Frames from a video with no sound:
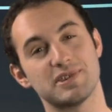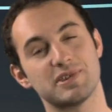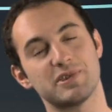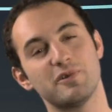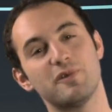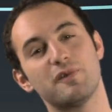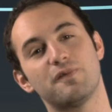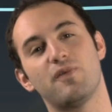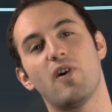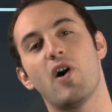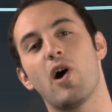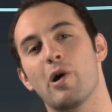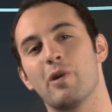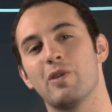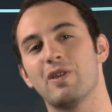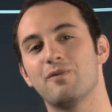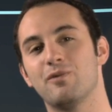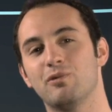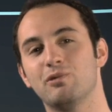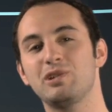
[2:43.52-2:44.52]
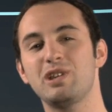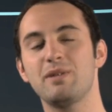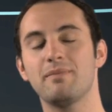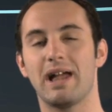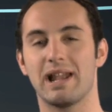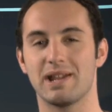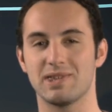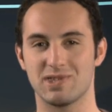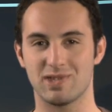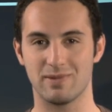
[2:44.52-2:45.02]
so far they've only
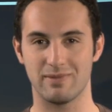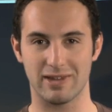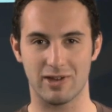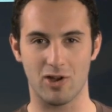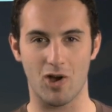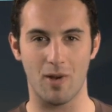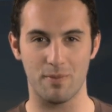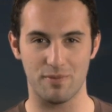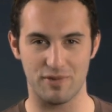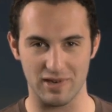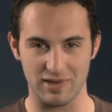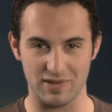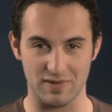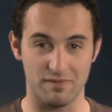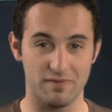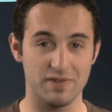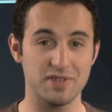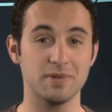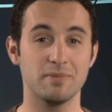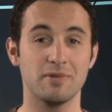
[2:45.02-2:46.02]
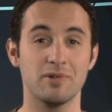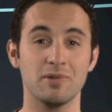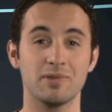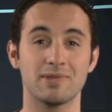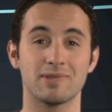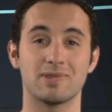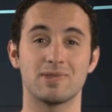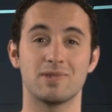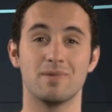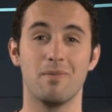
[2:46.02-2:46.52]
managed to make objects
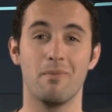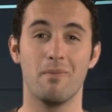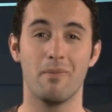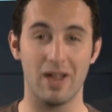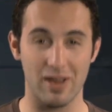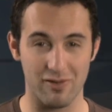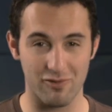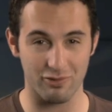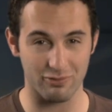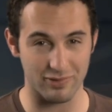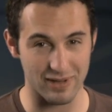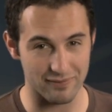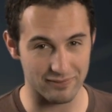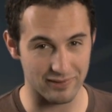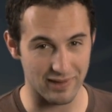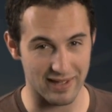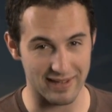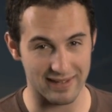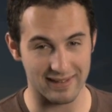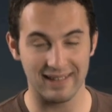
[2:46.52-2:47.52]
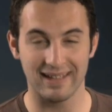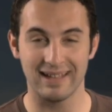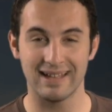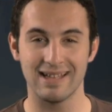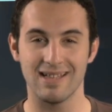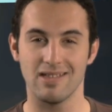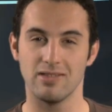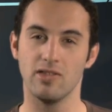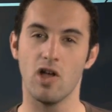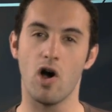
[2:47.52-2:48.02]
invisible to microwave light,
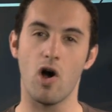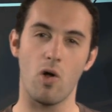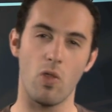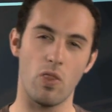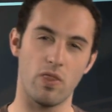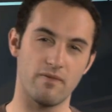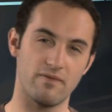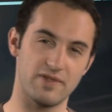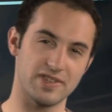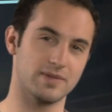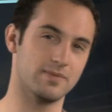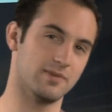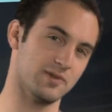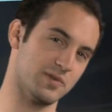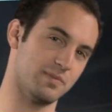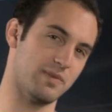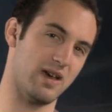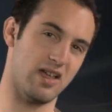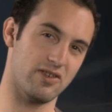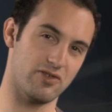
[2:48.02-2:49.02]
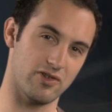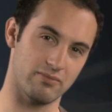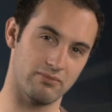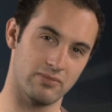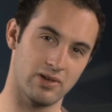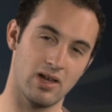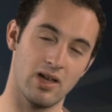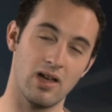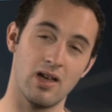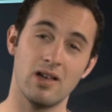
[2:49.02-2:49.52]
not the visible spectrum.
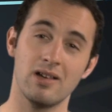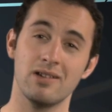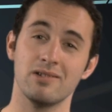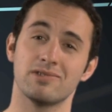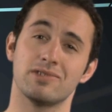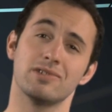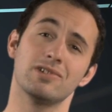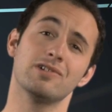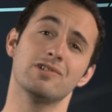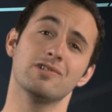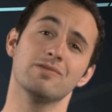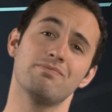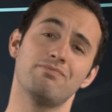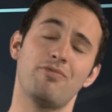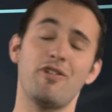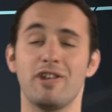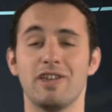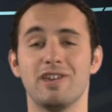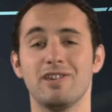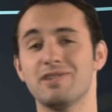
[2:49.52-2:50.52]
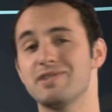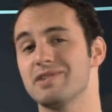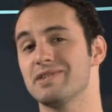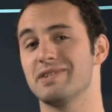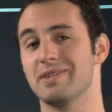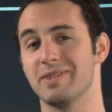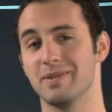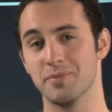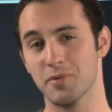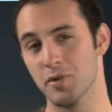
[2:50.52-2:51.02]
So pretty useless
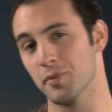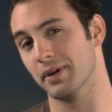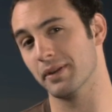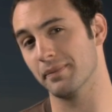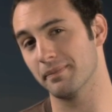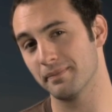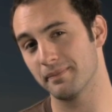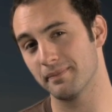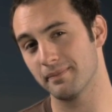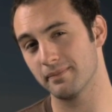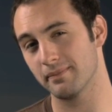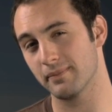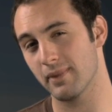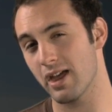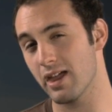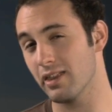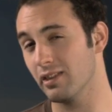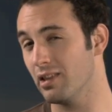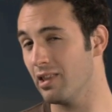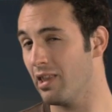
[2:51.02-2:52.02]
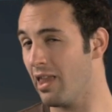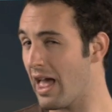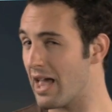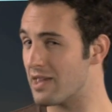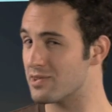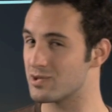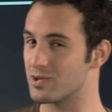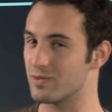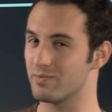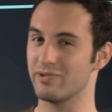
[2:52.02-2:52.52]
at the moment,
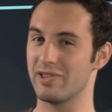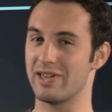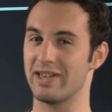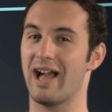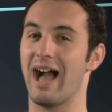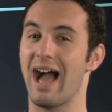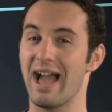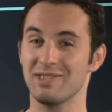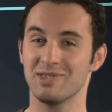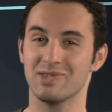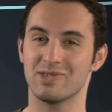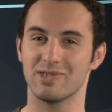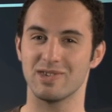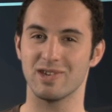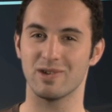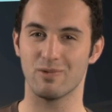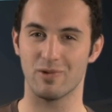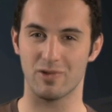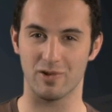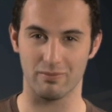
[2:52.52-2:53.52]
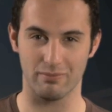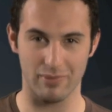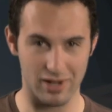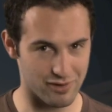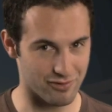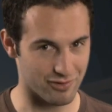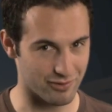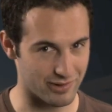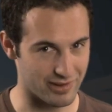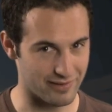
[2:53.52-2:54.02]
unless you're playing hide and seek with your
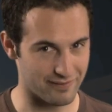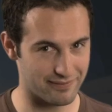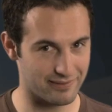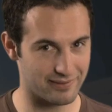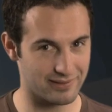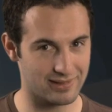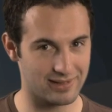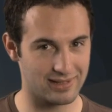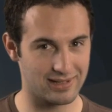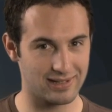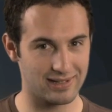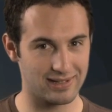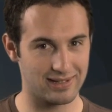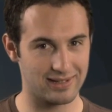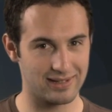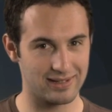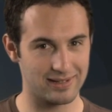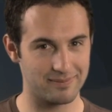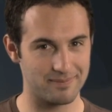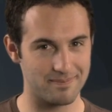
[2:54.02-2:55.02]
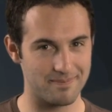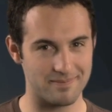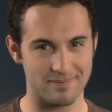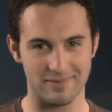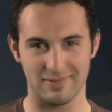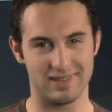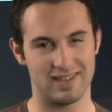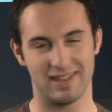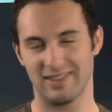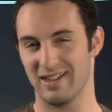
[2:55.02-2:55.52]
microwave.
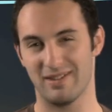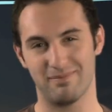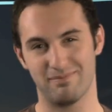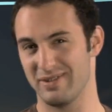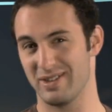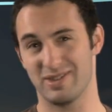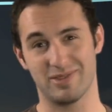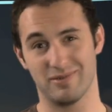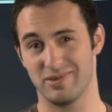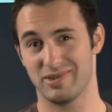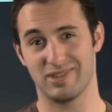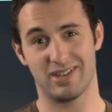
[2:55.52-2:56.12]
Yeah, that makes no